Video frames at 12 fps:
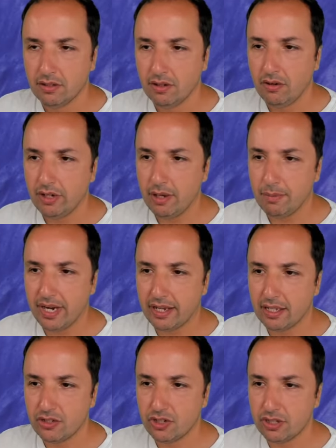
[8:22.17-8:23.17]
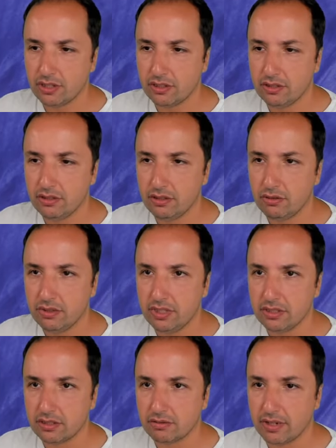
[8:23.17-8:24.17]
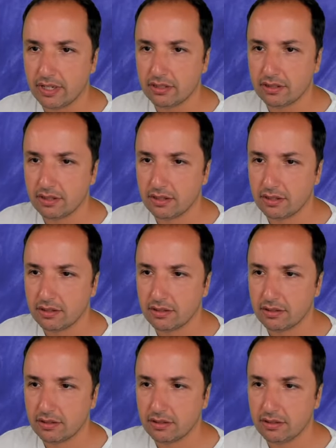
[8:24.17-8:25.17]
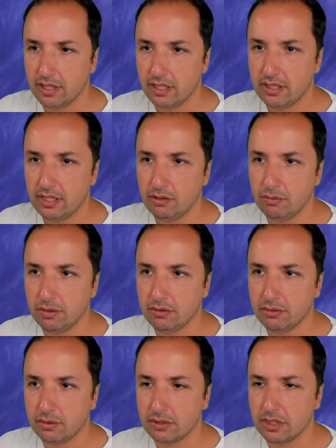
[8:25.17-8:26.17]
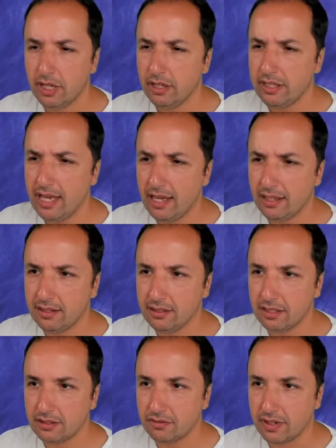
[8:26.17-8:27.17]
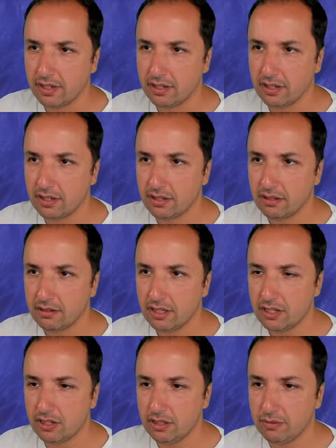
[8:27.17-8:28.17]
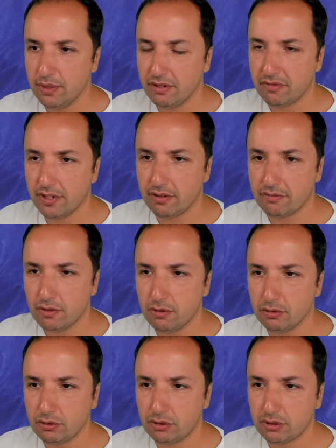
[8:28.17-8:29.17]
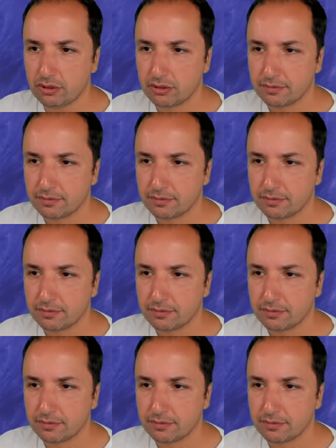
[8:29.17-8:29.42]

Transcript: okay, but I can just do this, right? And then double the rooks. Yeah, I think that's fine. Let's not be afraid of ghosts.